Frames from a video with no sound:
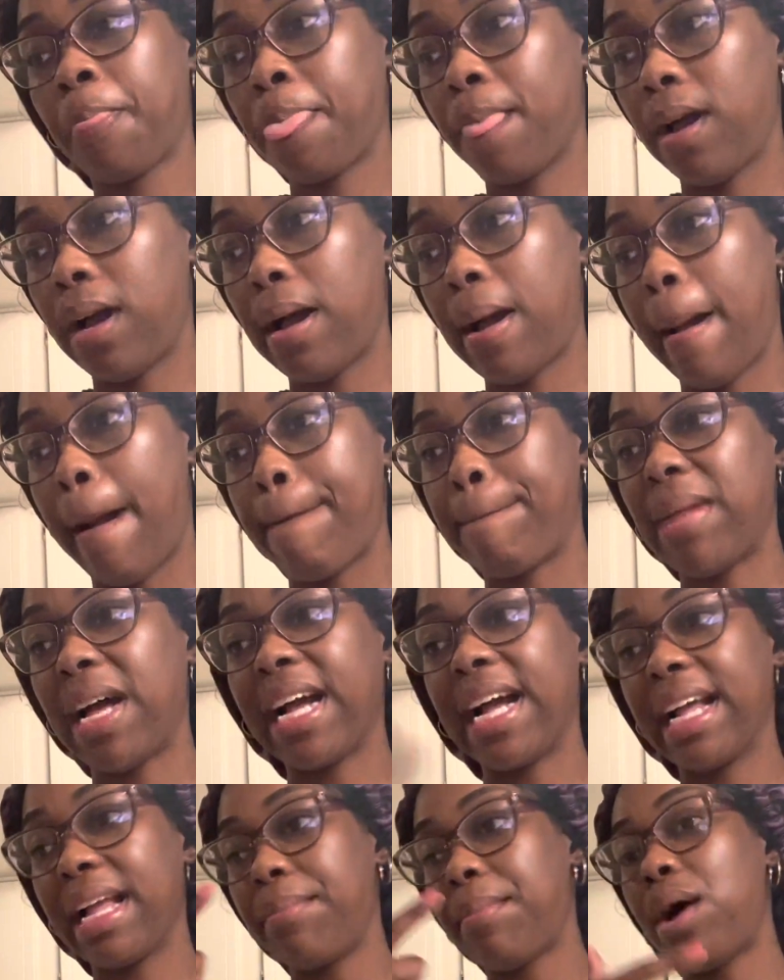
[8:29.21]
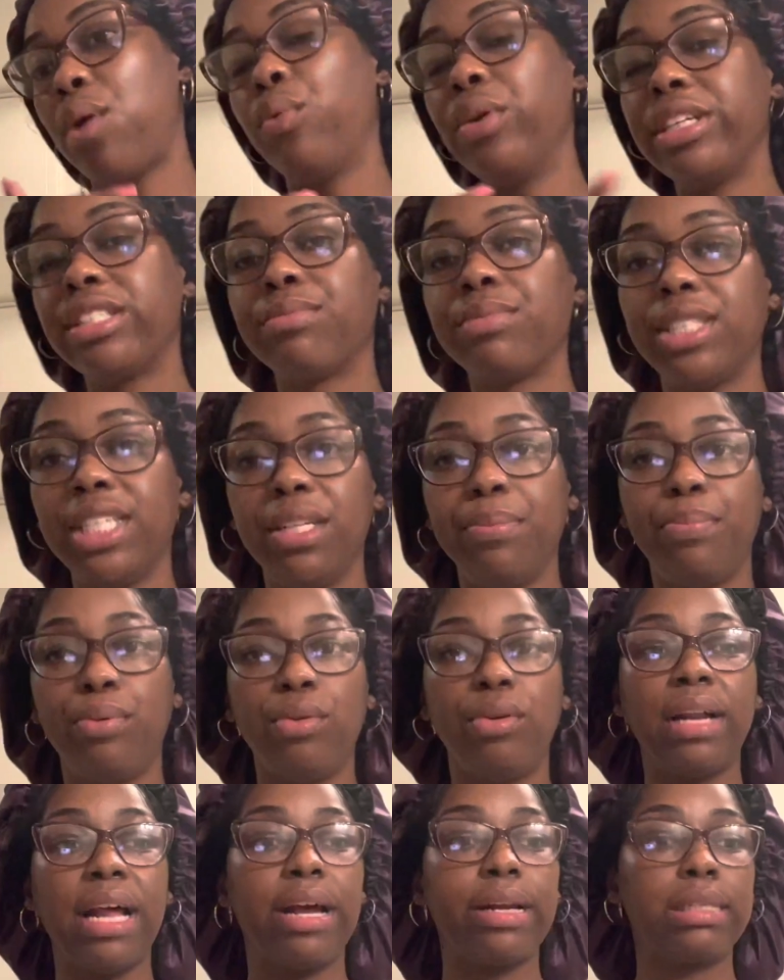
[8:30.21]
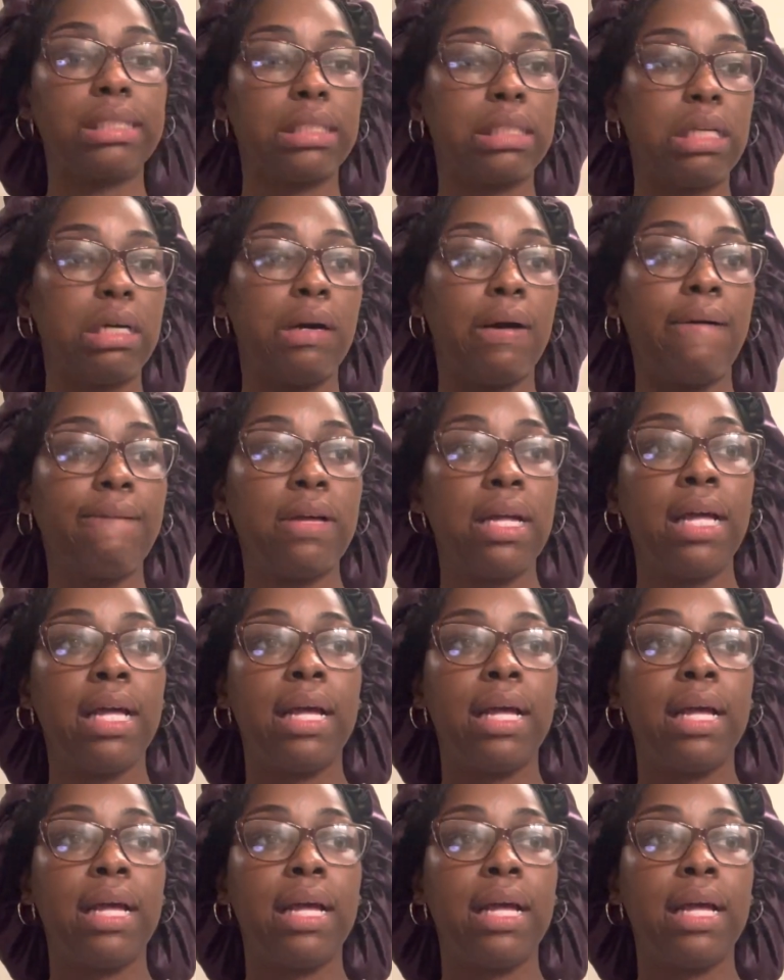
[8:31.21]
Um, I gotta get my wisdom teeth pulled out and stuff.